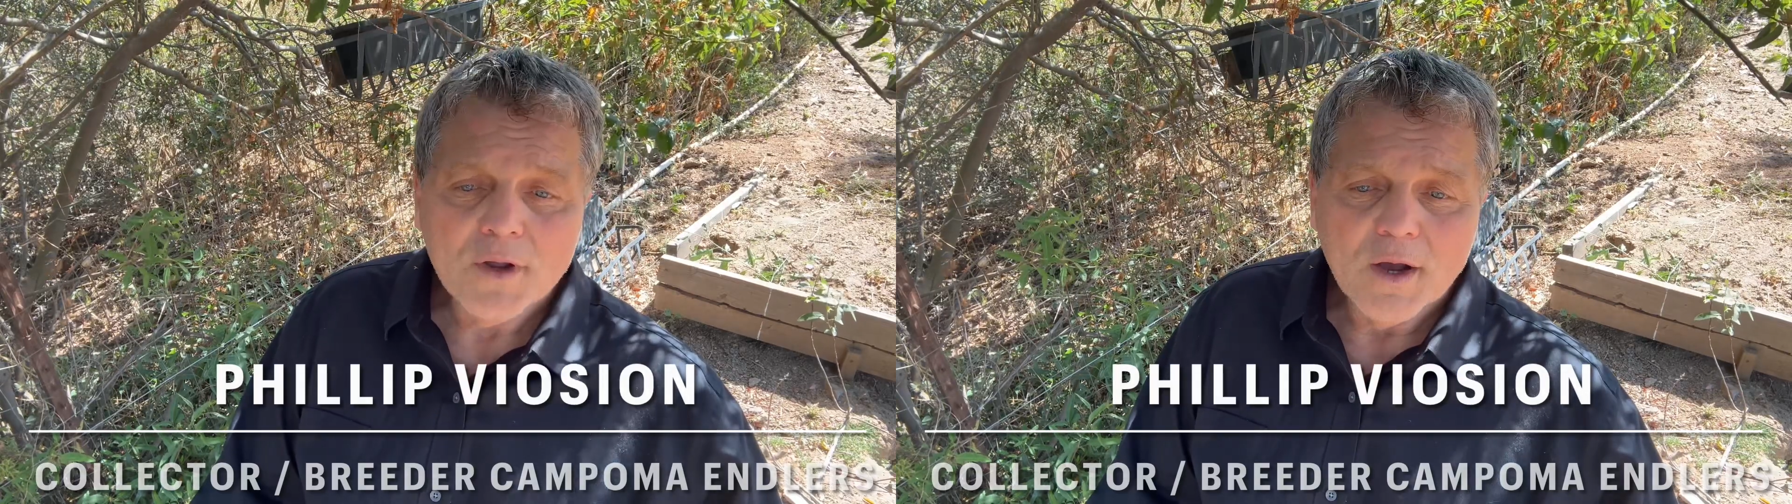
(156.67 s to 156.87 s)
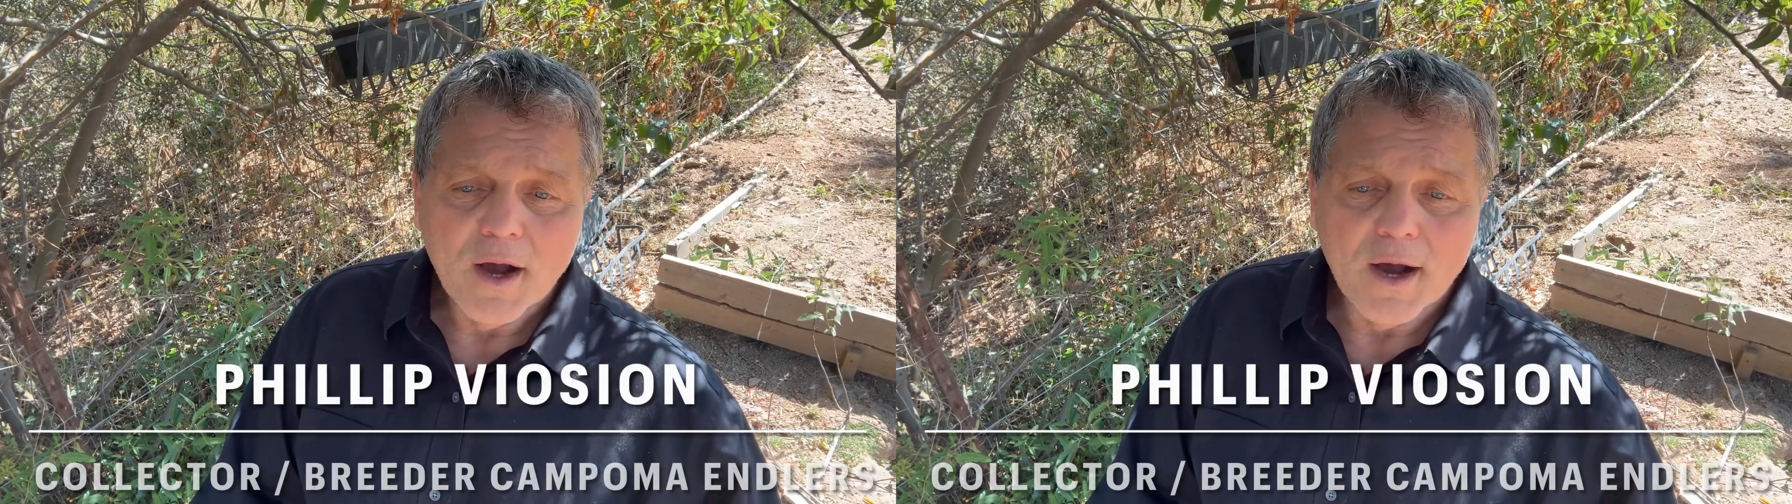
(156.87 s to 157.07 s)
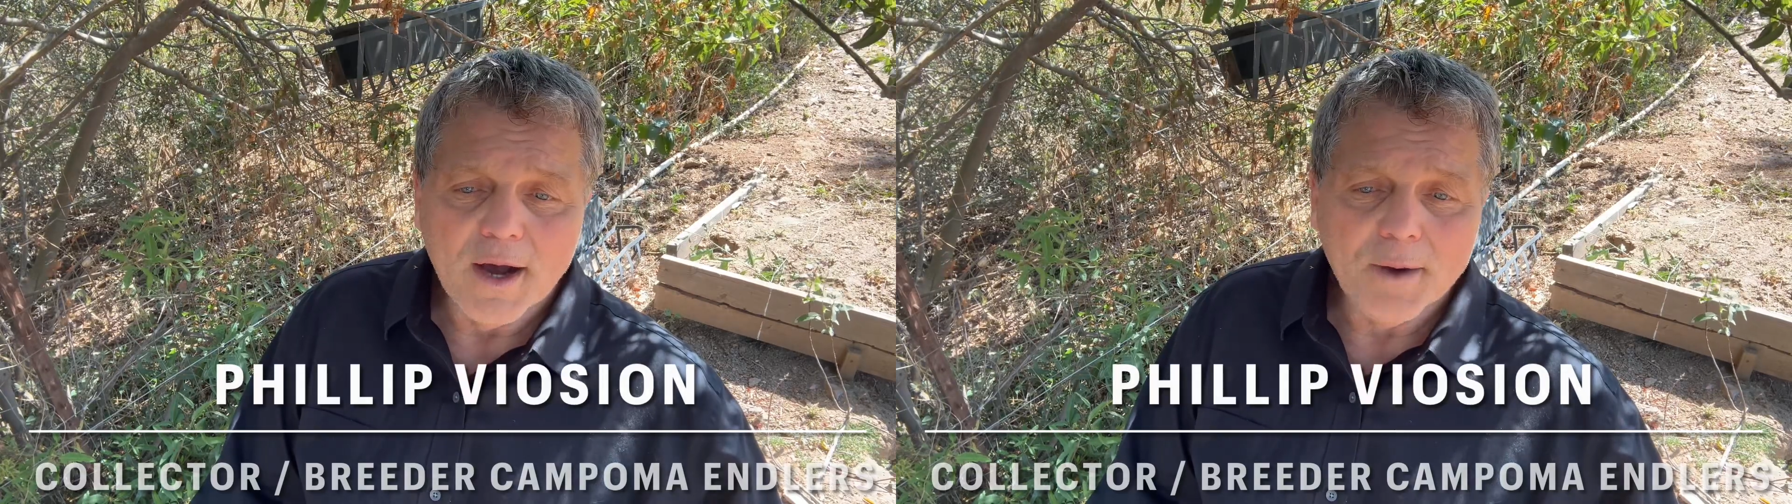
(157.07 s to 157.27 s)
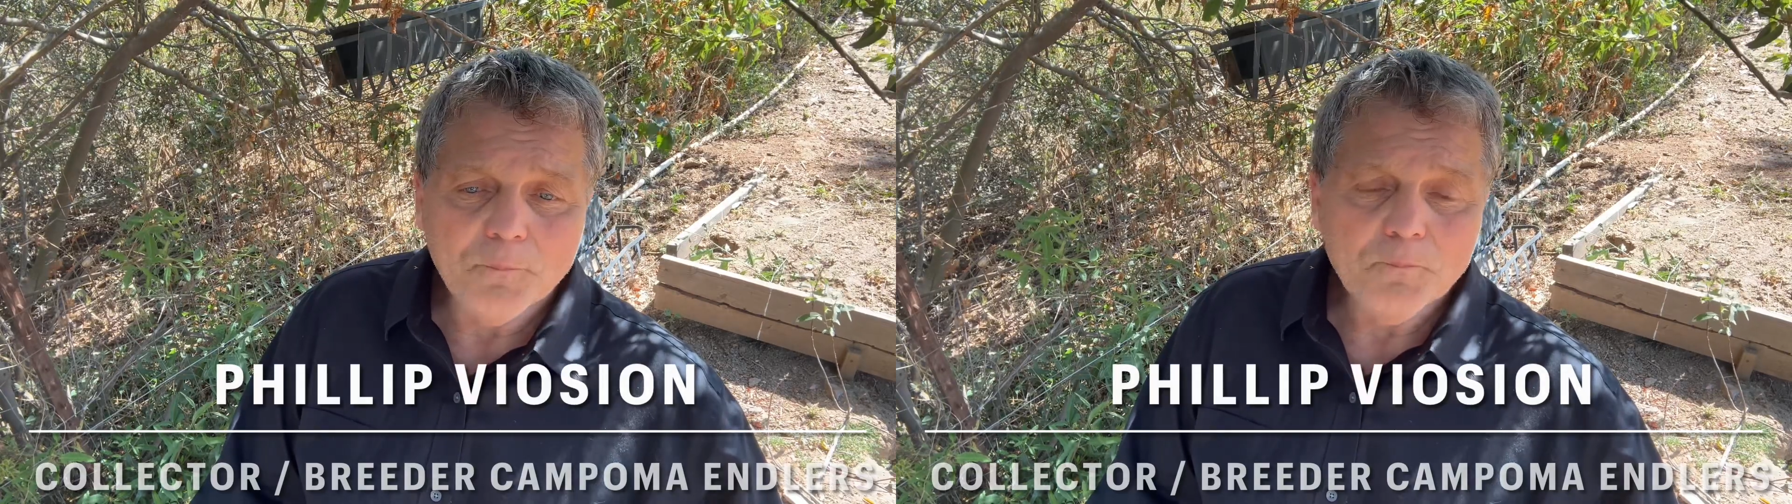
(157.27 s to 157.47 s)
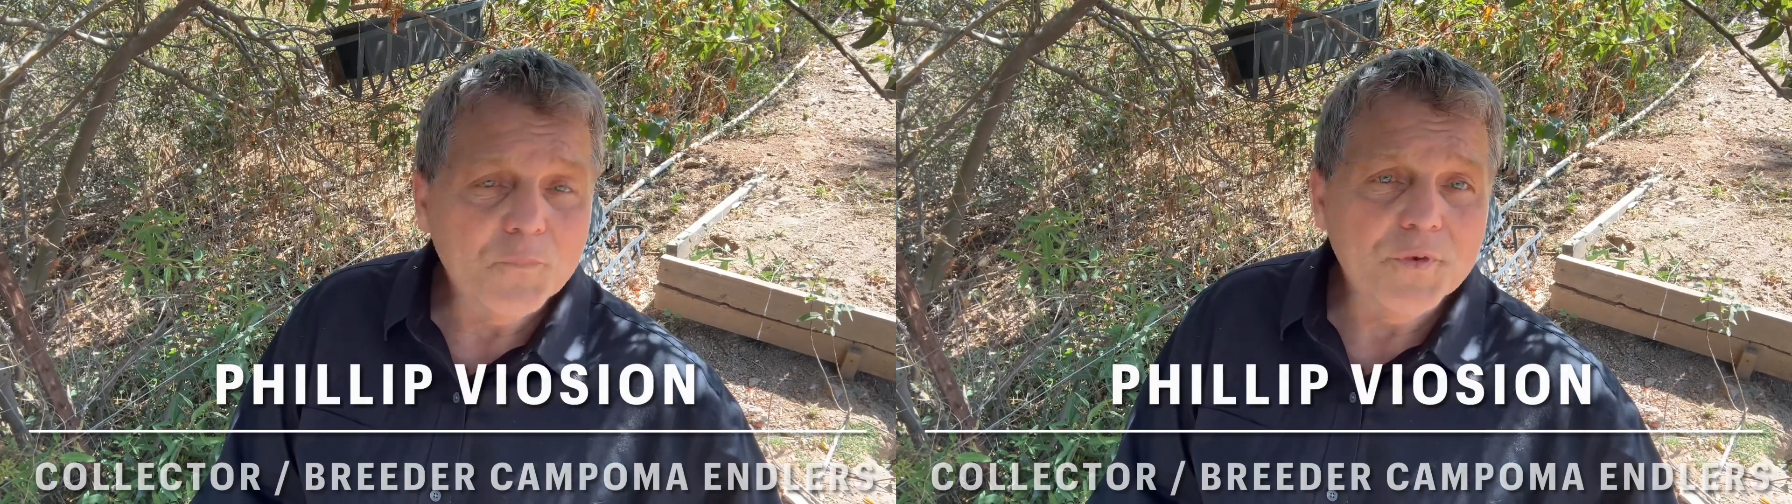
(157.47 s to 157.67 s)

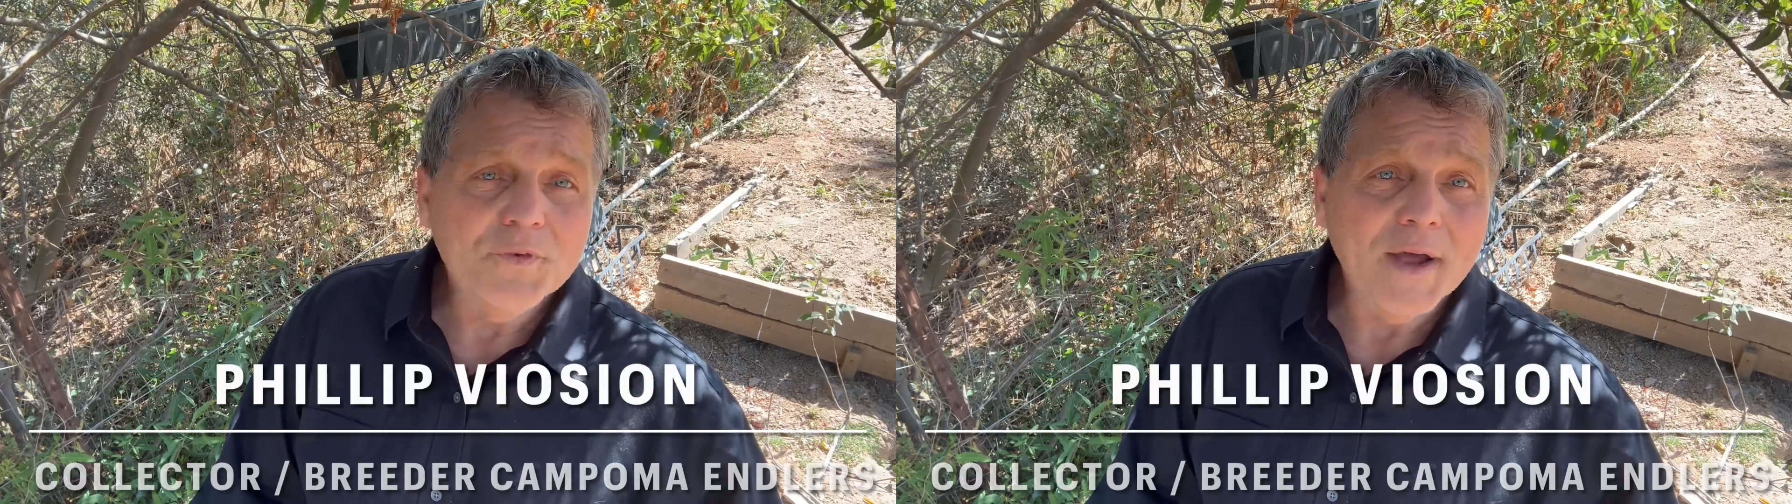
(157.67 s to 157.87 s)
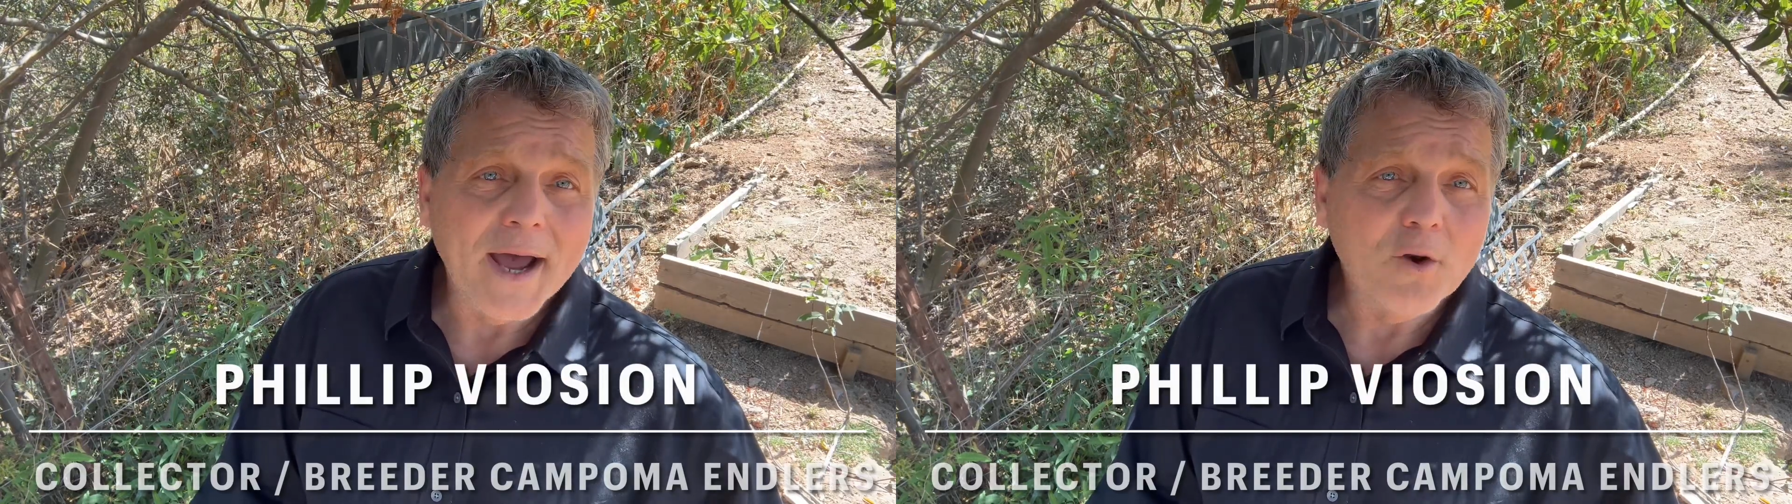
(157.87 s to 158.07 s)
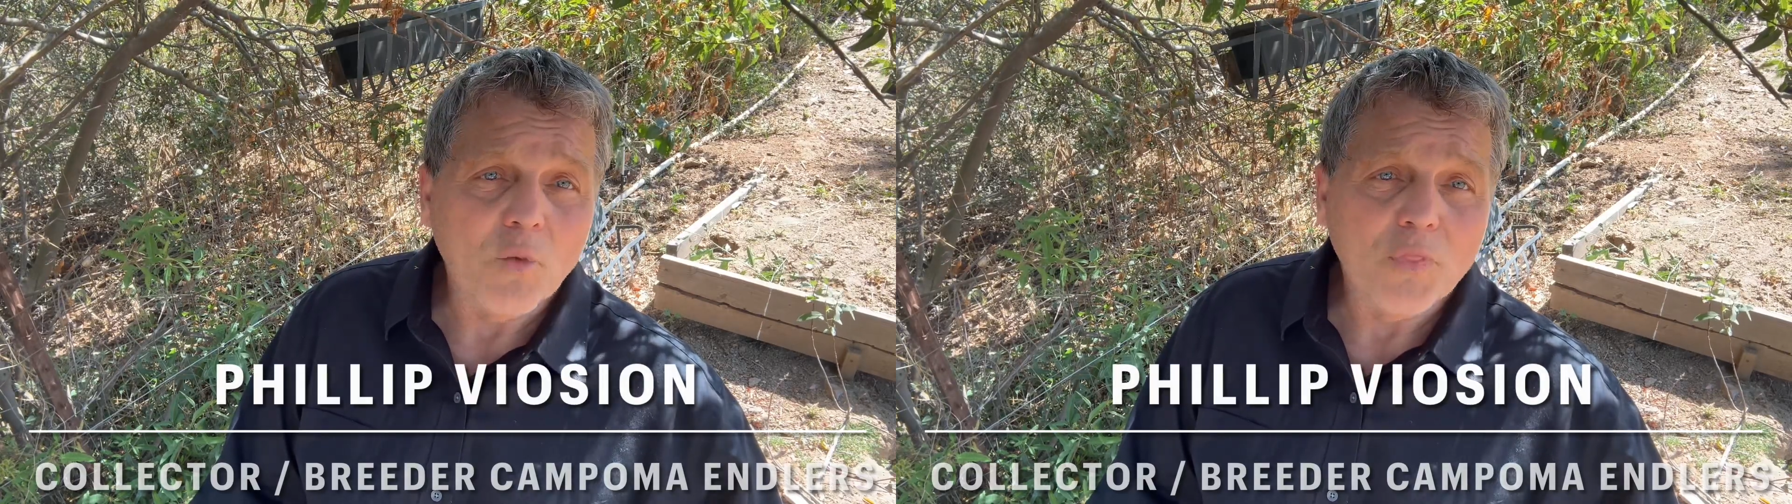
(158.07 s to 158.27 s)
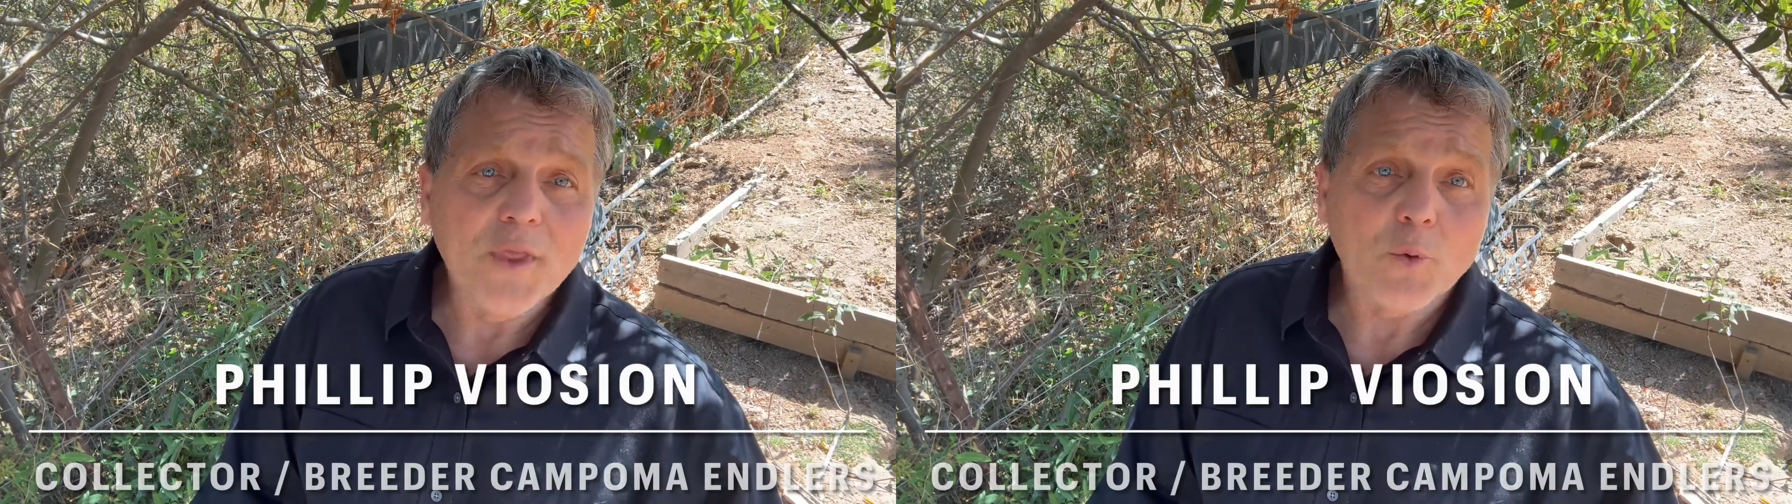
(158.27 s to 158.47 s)
I don't think